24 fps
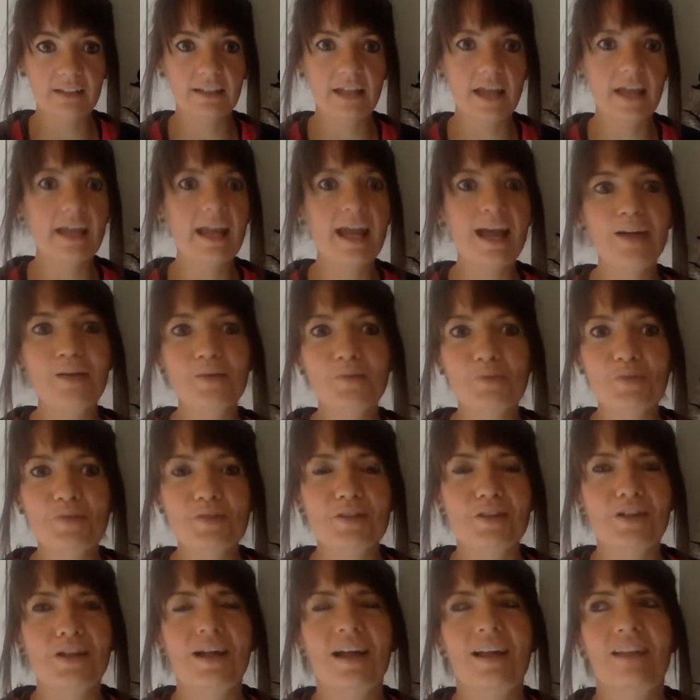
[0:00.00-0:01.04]
Like I was
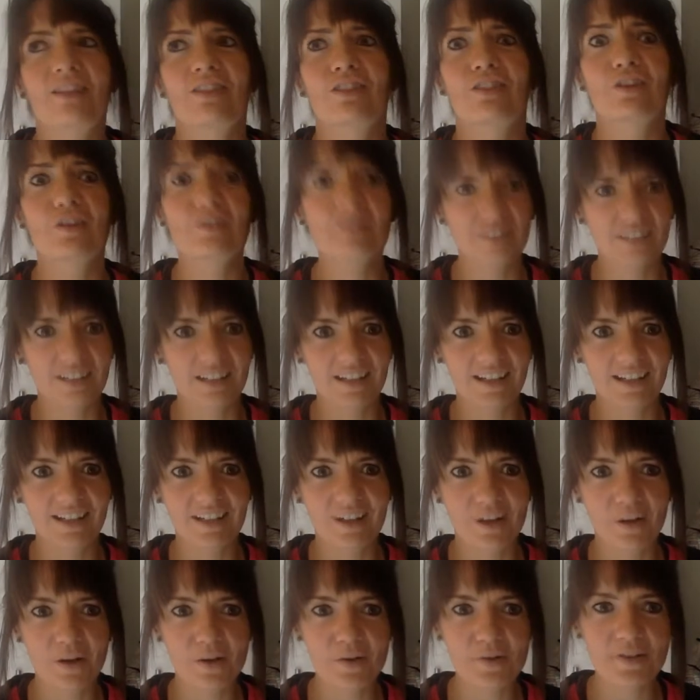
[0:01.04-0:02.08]
loving it,
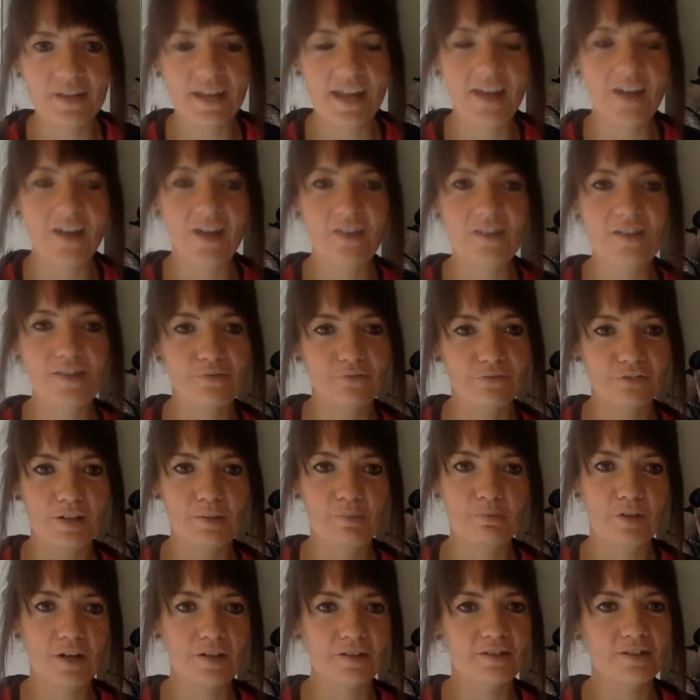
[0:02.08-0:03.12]
I was getting all this free
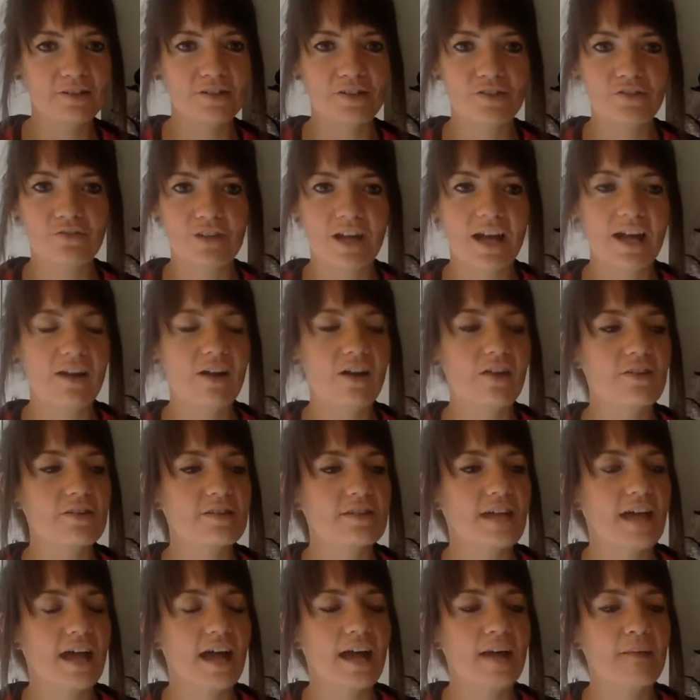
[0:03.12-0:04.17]
product to try all the
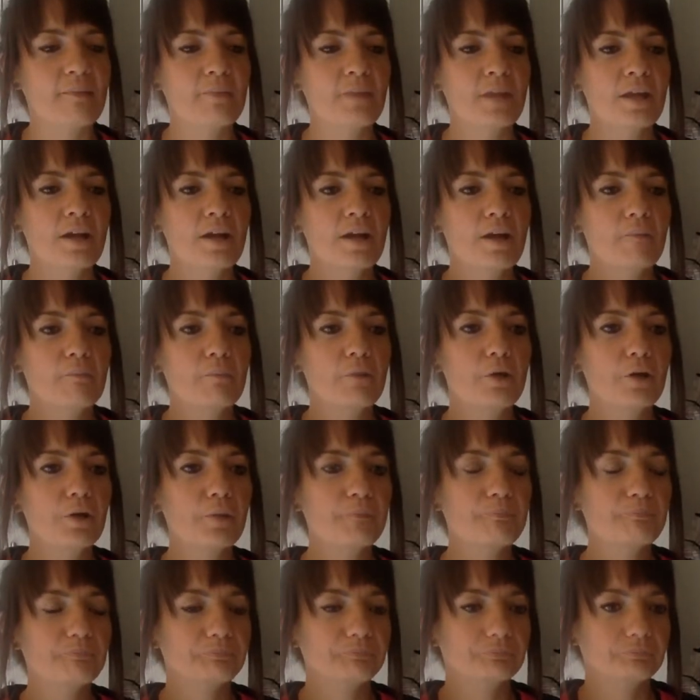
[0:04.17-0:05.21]
time,
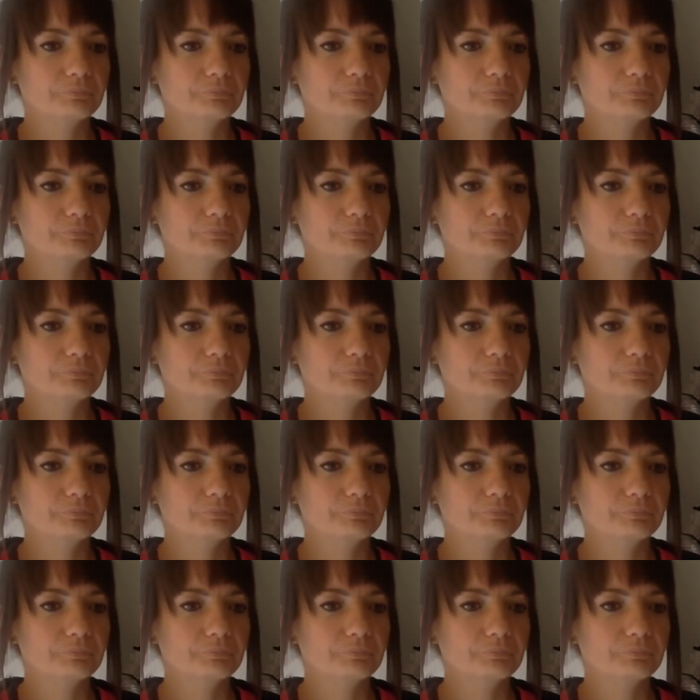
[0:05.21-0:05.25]
but